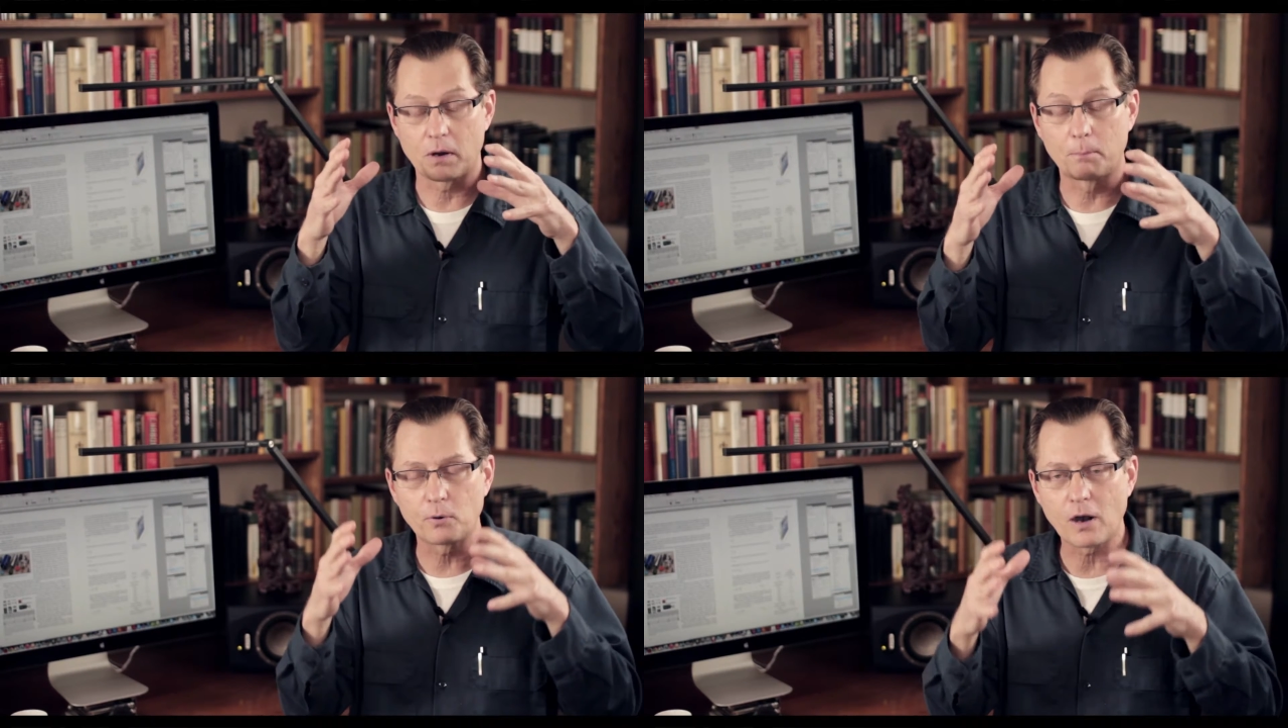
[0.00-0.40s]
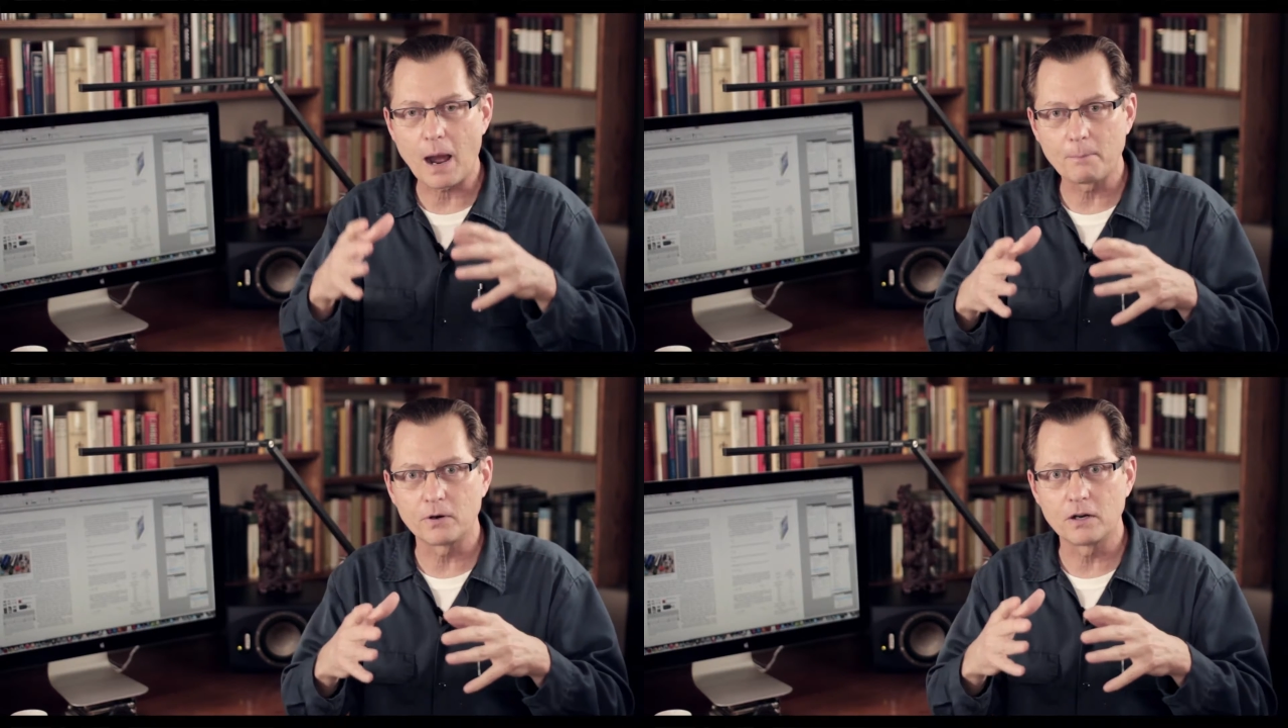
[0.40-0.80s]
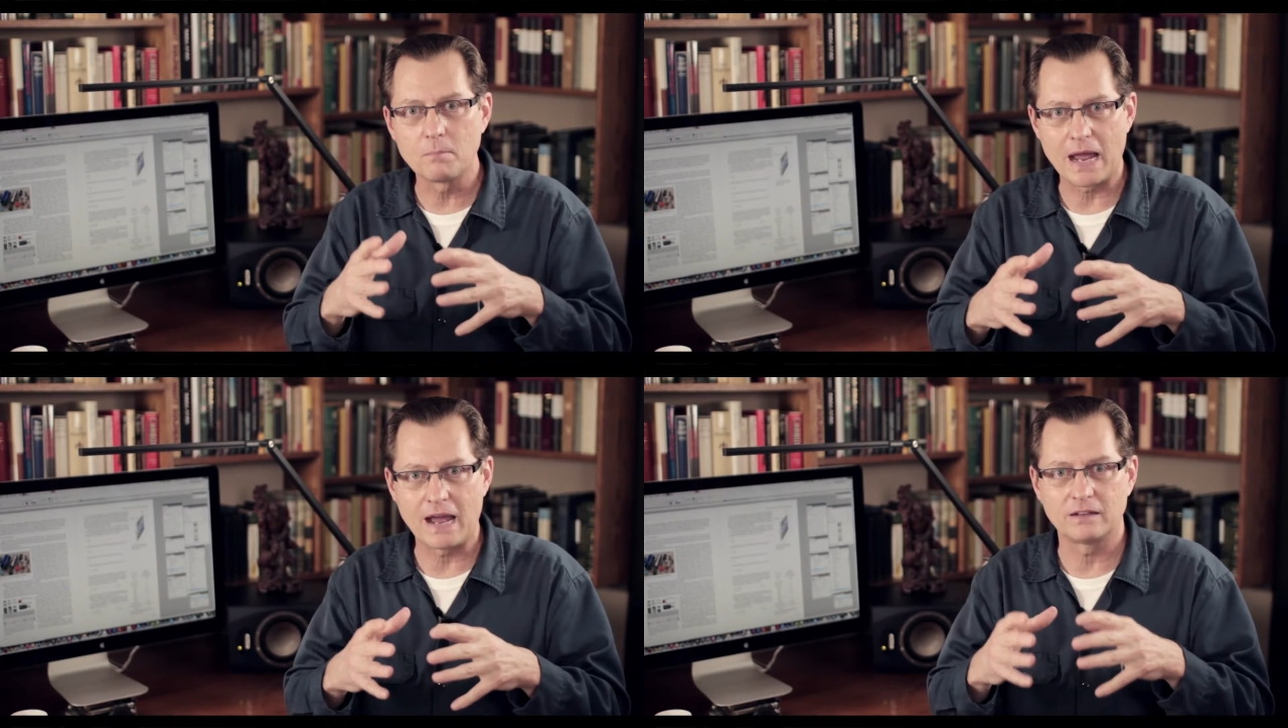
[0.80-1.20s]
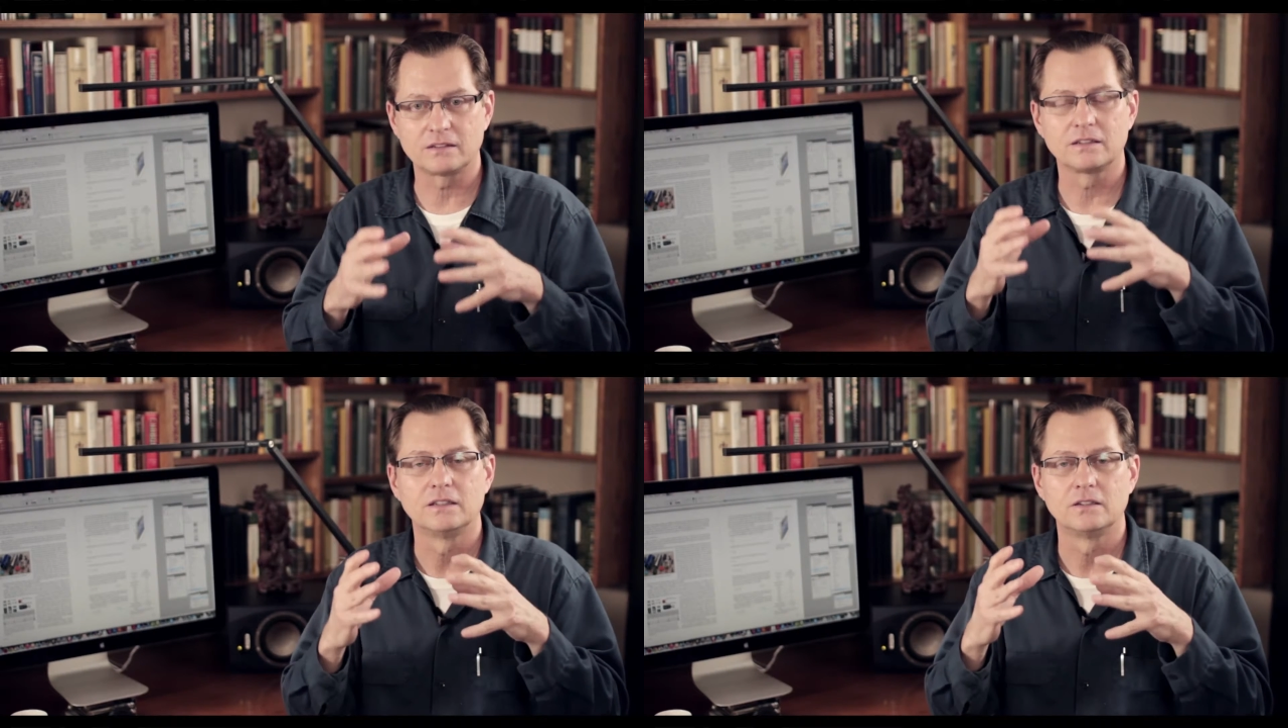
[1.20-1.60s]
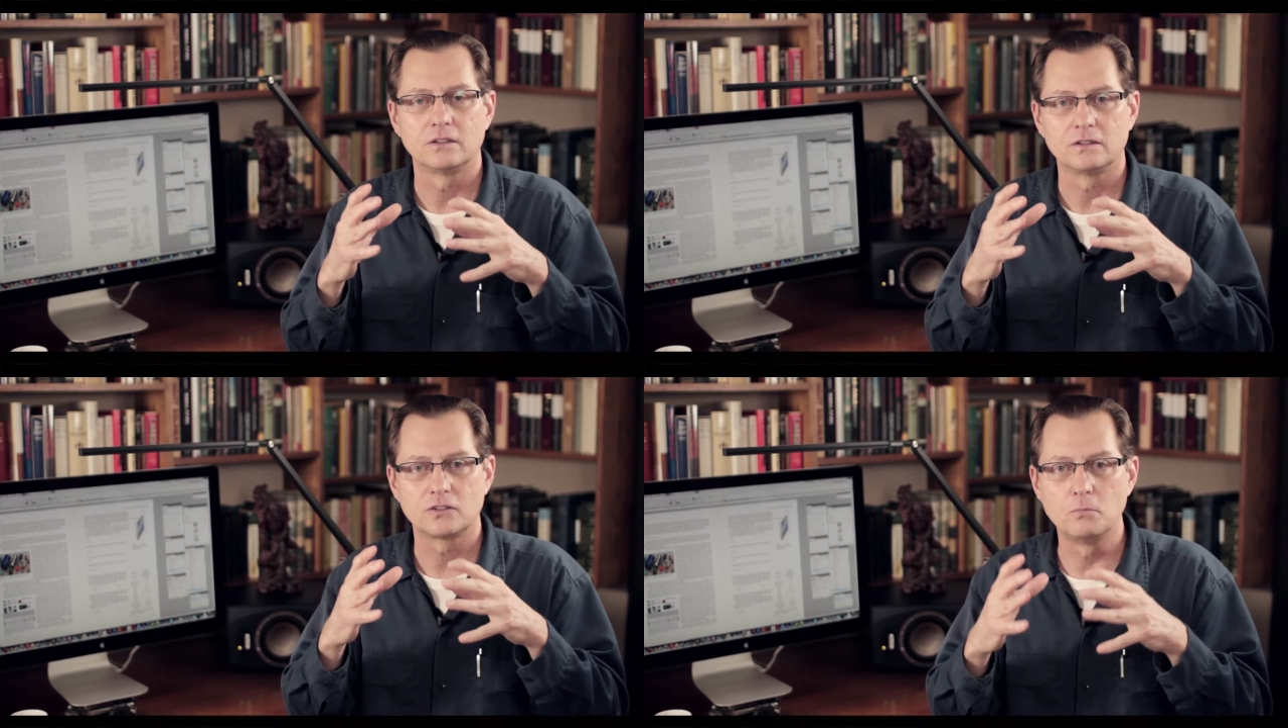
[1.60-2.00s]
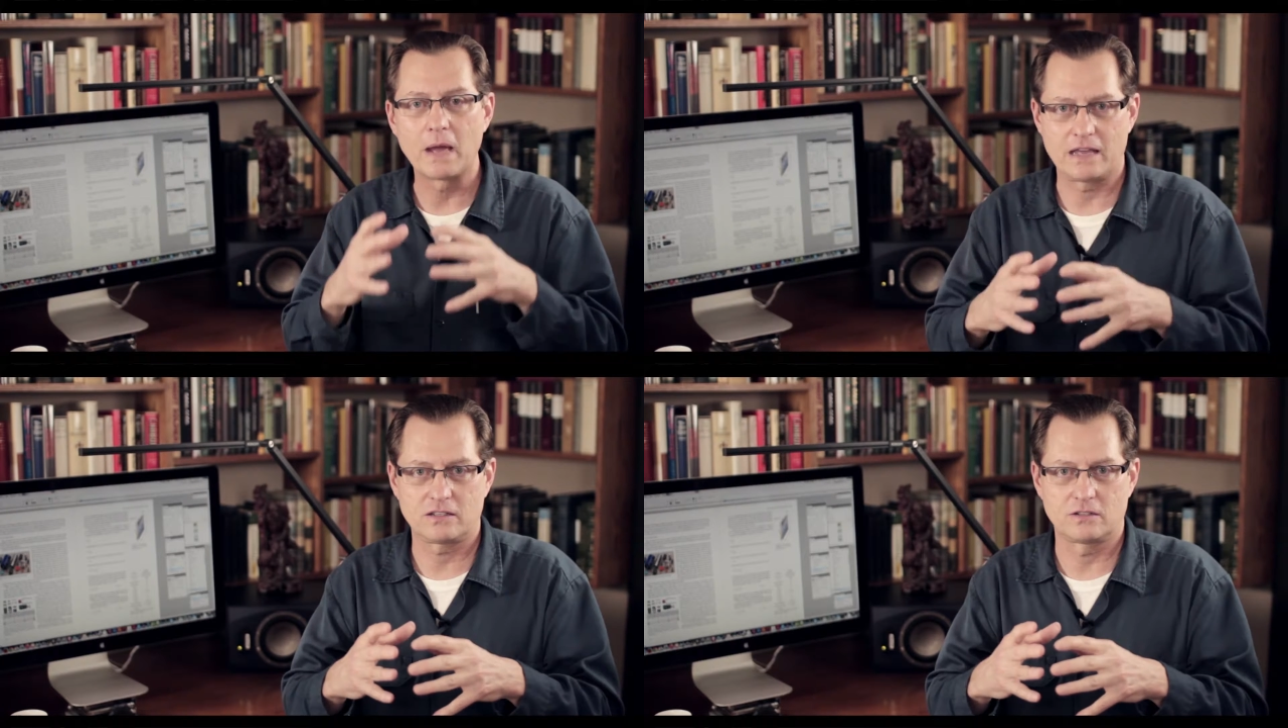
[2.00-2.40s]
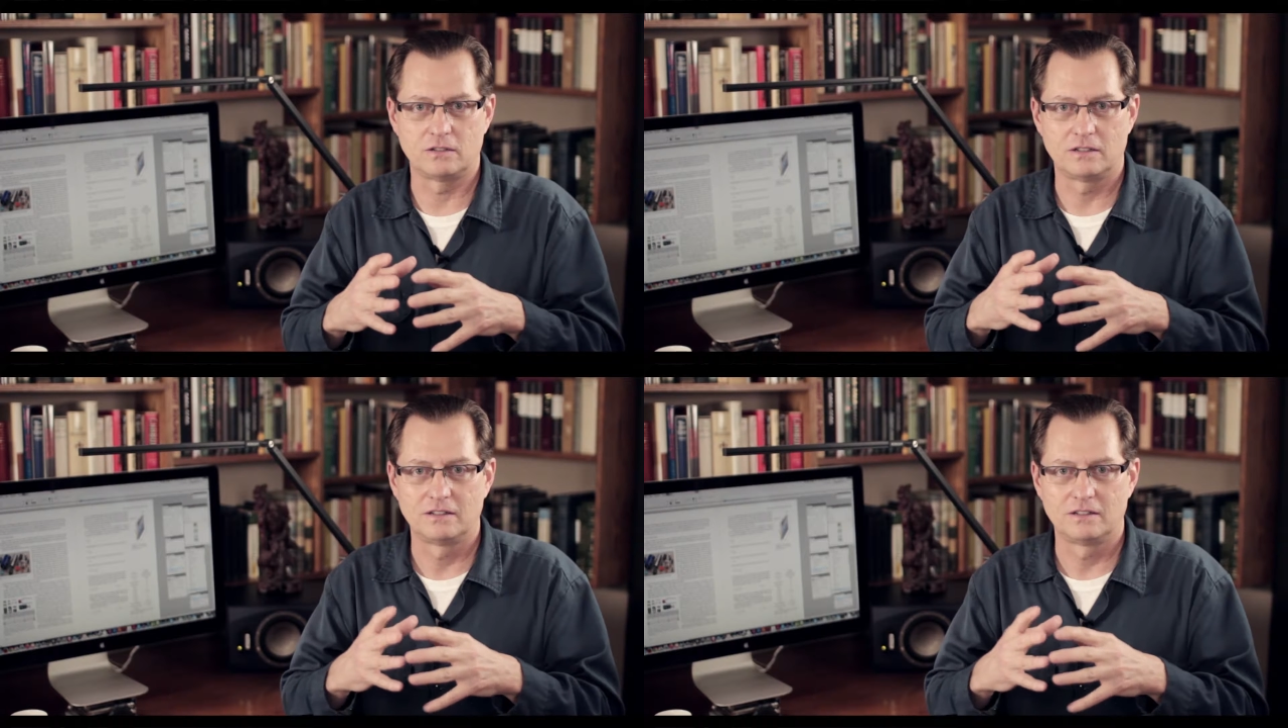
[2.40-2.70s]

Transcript: proper amount to master.